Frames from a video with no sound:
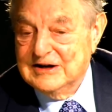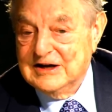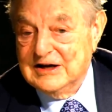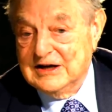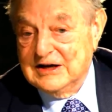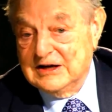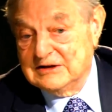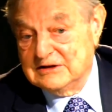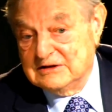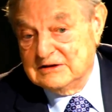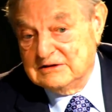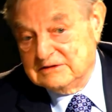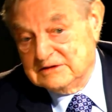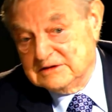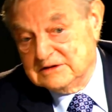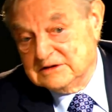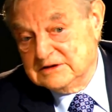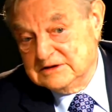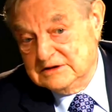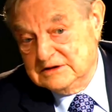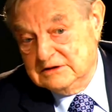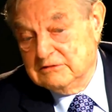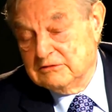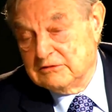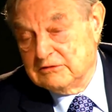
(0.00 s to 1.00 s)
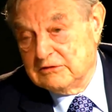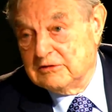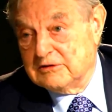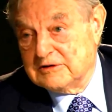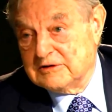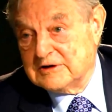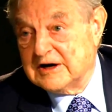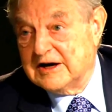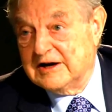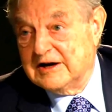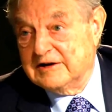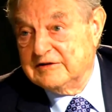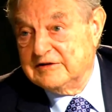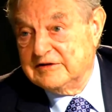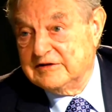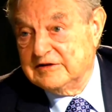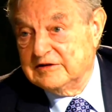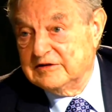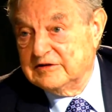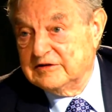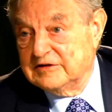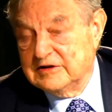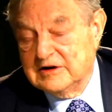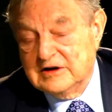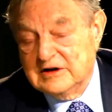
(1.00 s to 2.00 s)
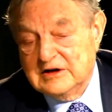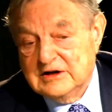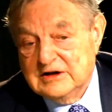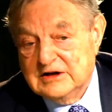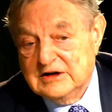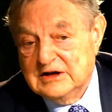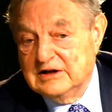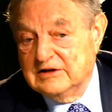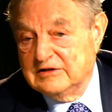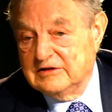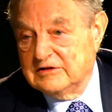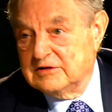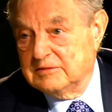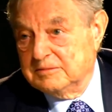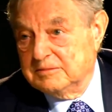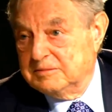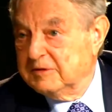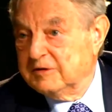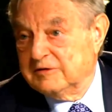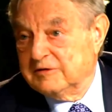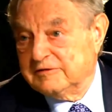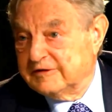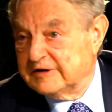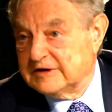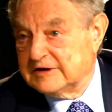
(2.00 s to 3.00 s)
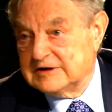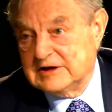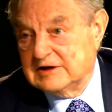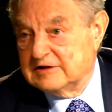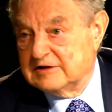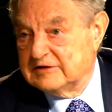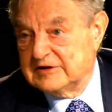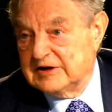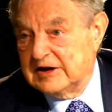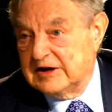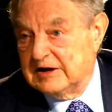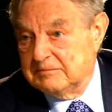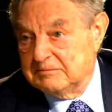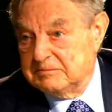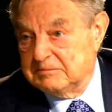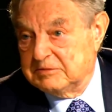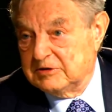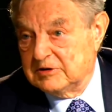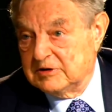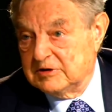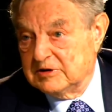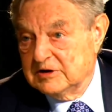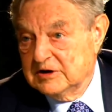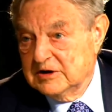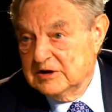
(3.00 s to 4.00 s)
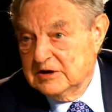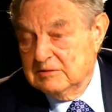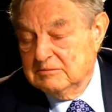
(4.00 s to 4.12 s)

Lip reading: And the euro crisis is the perfect example,